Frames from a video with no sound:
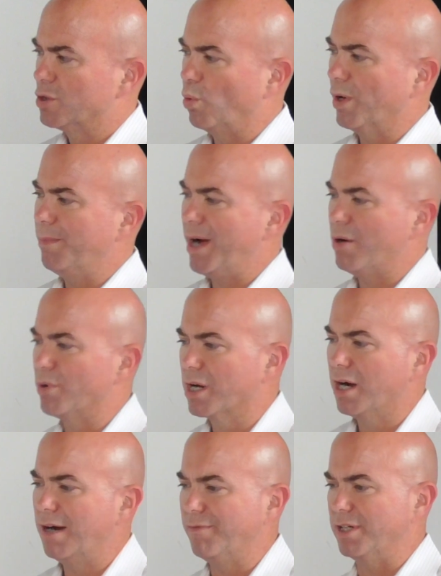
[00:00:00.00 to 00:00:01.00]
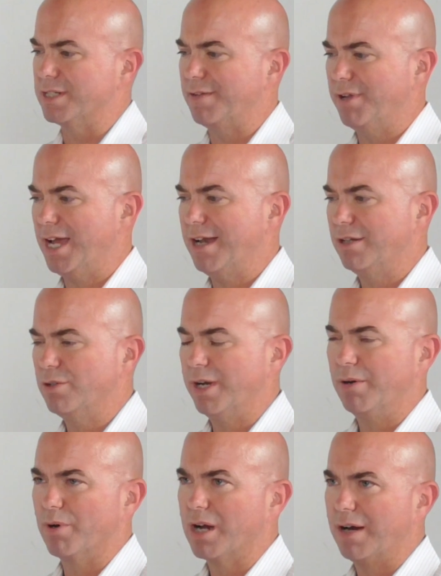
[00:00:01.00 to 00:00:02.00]
So what about recoveries? Have you had to do
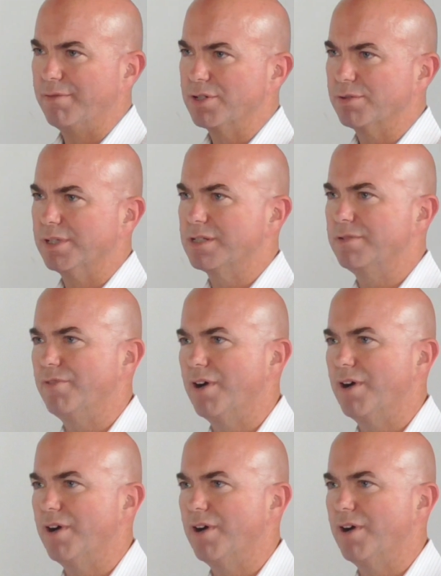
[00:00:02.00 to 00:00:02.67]
any recoveries with this